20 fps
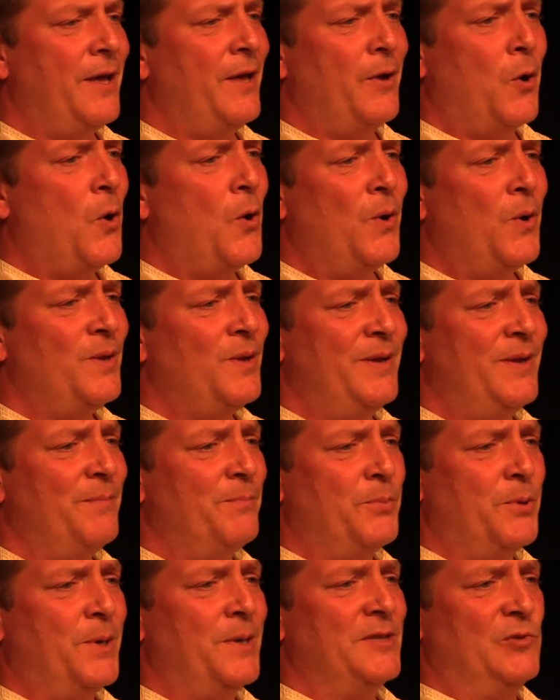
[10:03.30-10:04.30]
at all
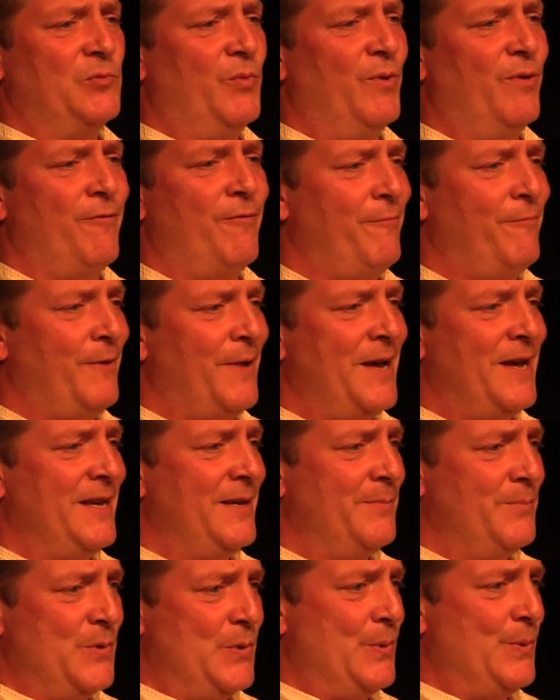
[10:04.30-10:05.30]
impressed with the
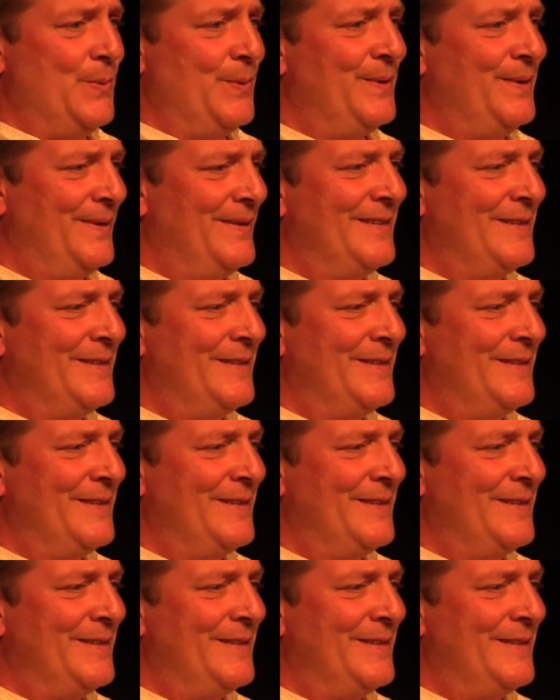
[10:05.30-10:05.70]
flying moon.